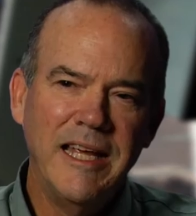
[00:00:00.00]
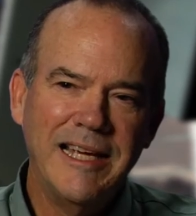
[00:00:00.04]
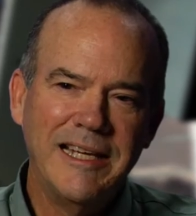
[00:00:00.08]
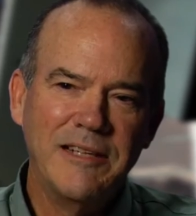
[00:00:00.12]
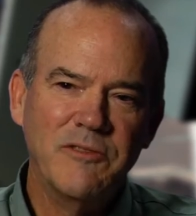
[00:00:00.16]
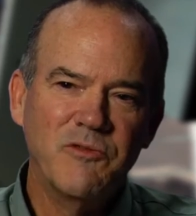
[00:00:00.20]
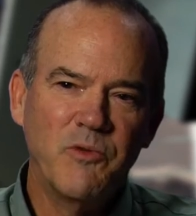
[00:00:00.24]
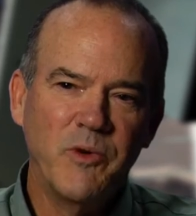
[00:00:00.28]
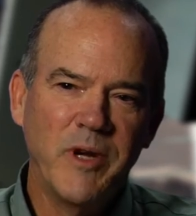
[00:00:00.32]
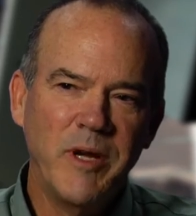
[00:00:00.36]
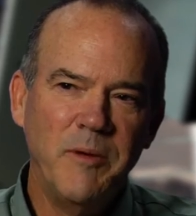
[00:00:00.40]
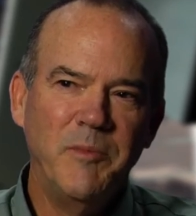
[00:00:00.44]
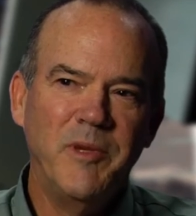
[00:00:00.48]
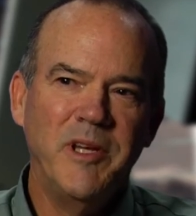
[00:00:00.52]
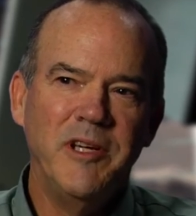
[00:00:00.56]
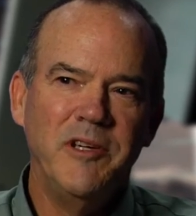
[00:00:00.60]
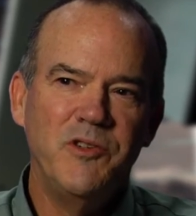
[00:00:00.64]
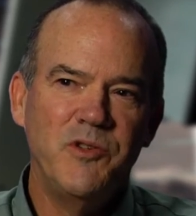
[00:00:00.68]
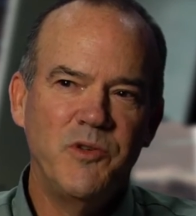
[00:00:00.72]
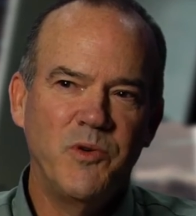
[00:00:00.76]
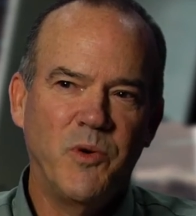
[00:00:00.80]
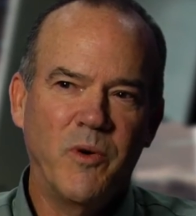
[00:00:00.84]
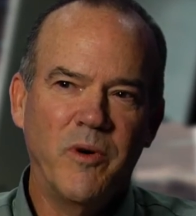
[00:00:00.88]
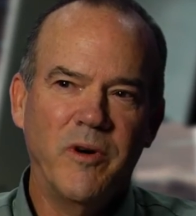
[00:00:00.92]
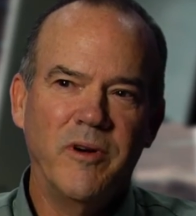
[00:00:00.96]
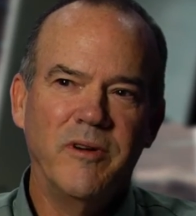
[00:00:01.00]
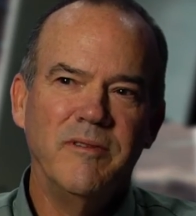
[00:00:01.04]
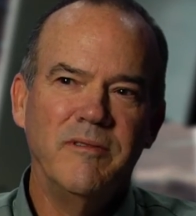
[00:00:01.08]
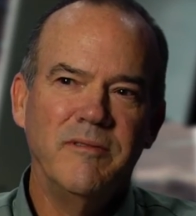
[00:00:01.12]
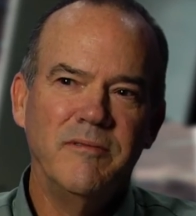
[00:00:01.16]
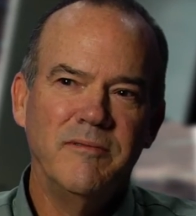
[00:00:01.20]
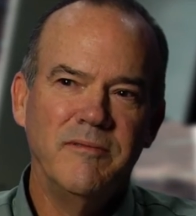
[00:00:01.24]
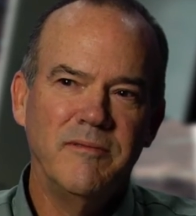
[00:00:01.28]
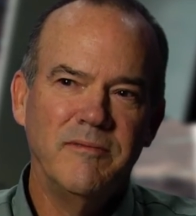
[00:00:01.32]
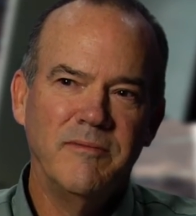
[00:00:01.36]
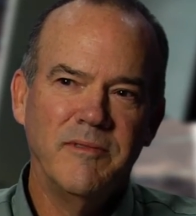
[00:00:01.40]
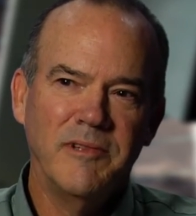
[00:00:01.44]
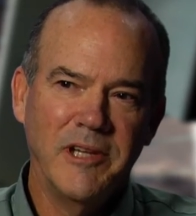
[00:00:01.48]
extremely short
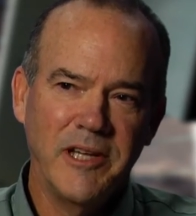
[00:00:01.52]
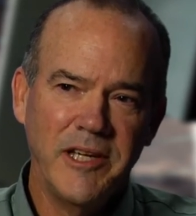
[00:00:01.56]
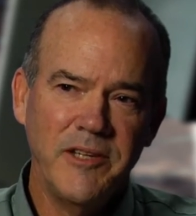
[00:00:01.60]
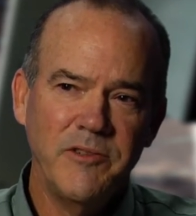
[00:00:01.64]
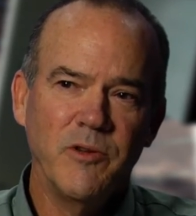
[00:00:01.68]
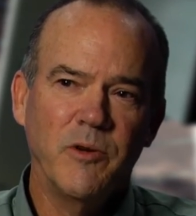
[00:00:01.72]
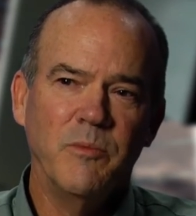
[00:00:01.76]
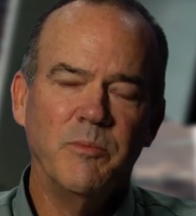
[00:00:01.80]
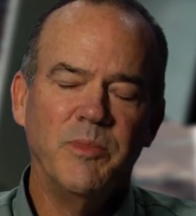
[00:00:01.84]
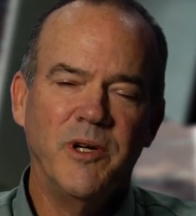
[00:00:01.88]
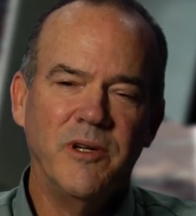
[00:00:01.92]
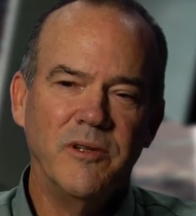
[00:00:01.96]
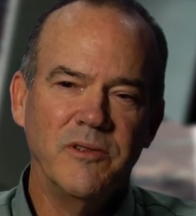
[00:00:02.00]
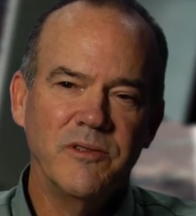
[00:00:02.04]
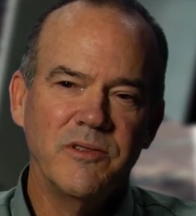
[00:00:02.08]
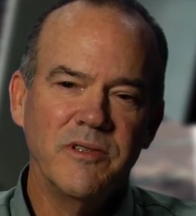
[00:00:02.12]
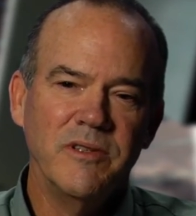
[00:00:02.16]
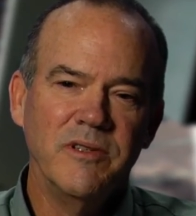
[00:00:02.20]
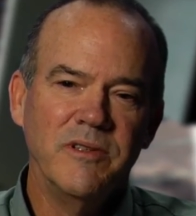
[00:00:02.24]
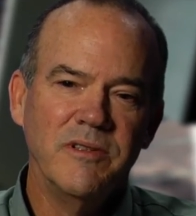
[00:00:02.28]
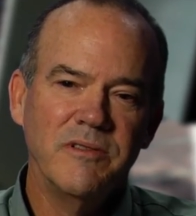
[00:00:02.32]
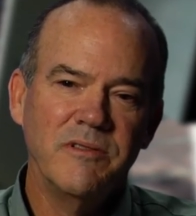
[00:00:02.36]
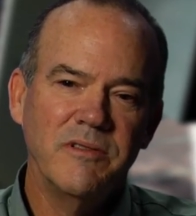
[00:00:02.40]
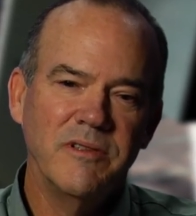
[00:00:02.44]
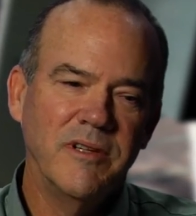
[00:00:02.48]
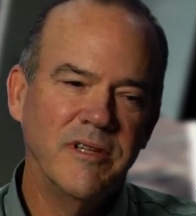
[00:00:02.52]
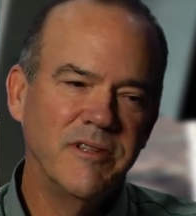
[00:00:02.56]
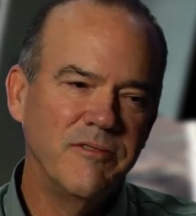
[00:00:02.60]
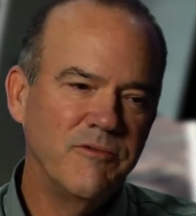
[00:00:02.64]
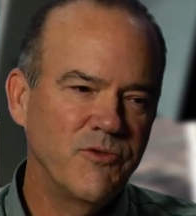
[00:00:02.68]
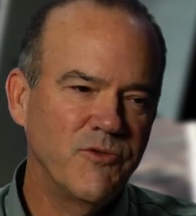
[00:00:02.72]
laser pulses, a